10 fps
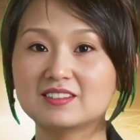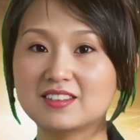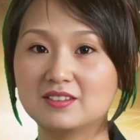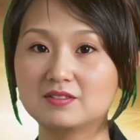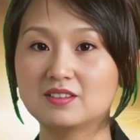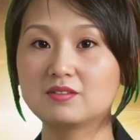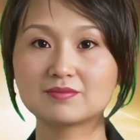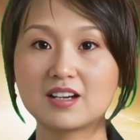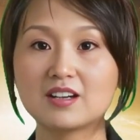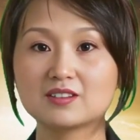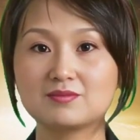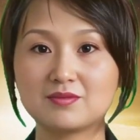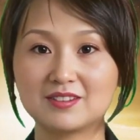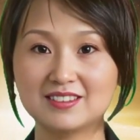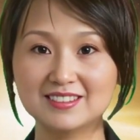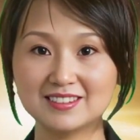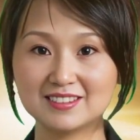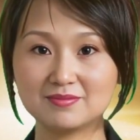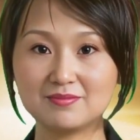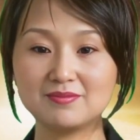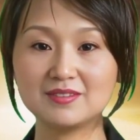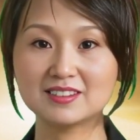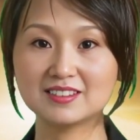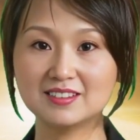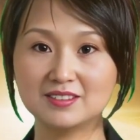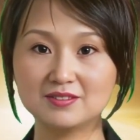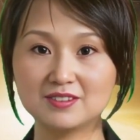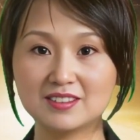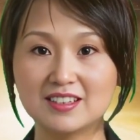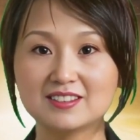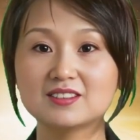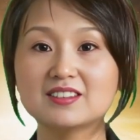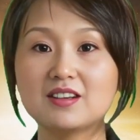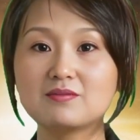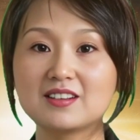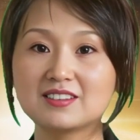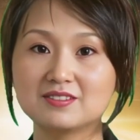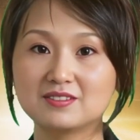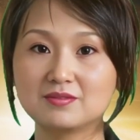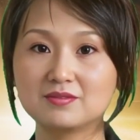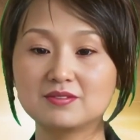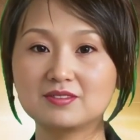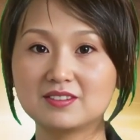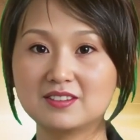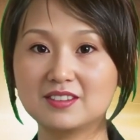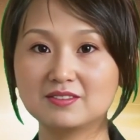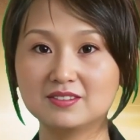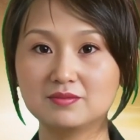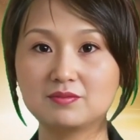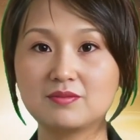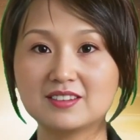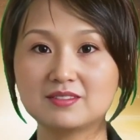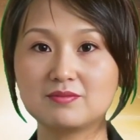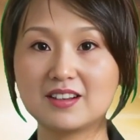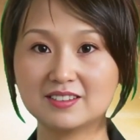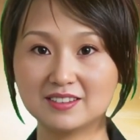The American Biodiesel Board of Commerce stated that recycled edible oil from China contains